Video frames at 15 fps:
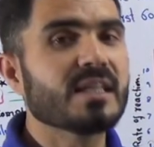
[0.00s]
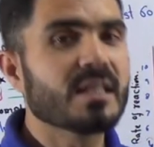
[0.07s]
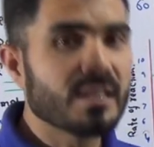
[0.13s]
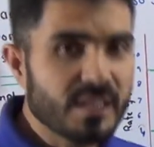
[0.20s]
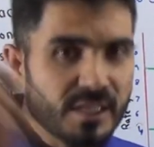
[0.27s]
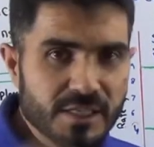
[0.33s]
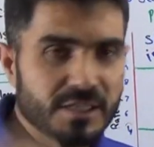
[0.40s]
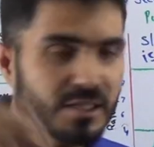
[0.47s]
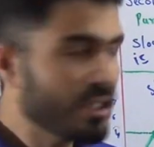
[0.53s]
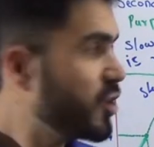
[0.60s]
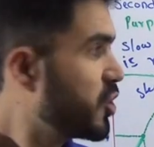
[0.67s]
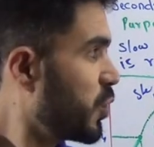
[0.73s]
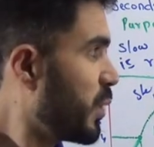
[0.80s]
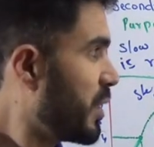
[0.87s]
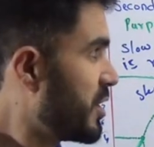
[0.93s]
This
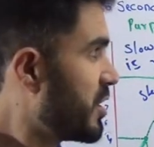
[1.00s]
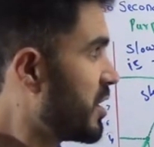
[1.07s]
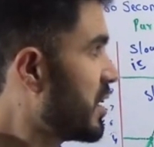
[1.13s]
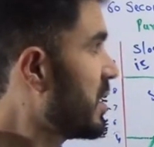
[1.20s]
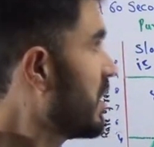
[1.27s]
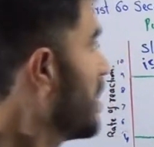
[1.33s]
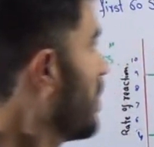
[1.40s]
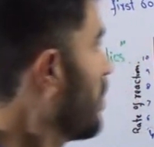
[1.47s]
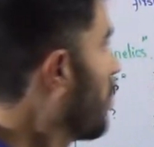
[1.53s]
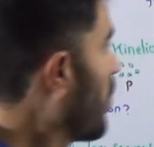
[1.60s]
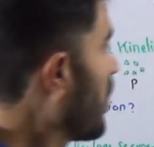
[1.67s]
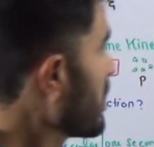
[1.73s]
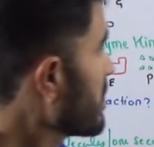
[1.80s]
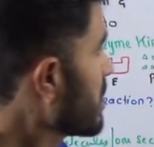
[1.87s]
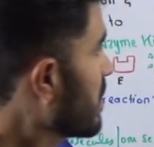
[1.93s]
situation
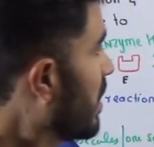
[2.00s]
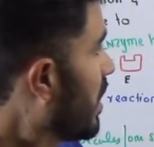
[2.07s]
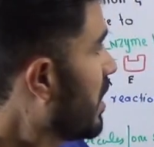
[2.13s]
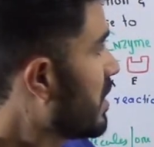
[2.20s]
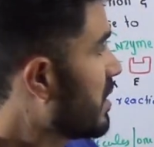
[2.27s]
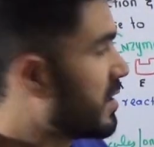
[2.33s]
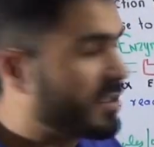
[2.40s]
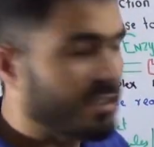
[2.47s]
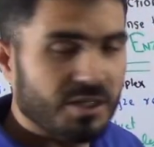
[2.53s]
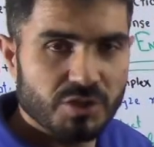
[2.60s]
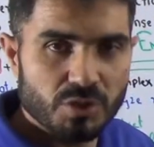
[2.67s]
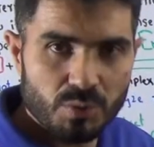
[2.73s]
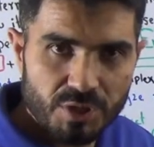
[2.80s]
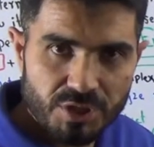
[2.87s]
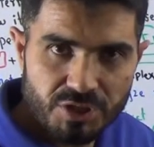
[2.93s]
was called the
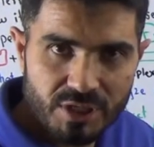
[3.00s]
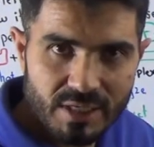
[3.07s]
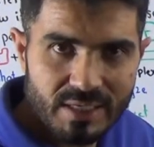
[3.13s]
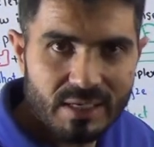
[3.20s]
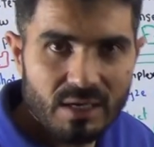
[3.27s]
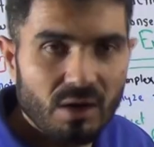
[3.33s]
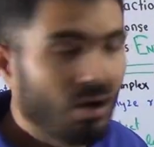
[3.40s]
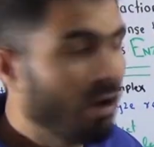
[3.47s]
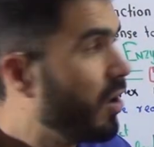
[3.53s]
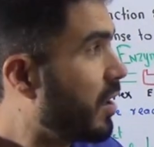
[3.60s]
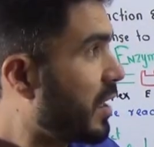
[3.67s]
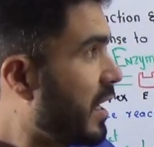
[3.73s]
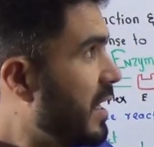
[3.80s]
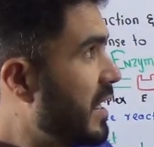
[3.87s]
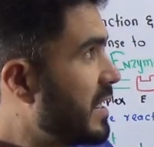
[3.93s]
saturation
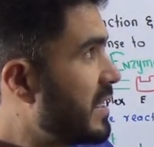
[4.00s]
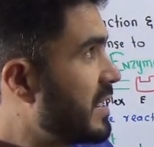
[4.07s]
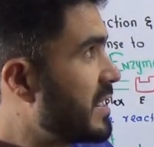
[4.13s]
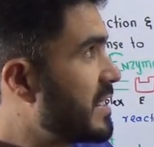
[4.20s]
or the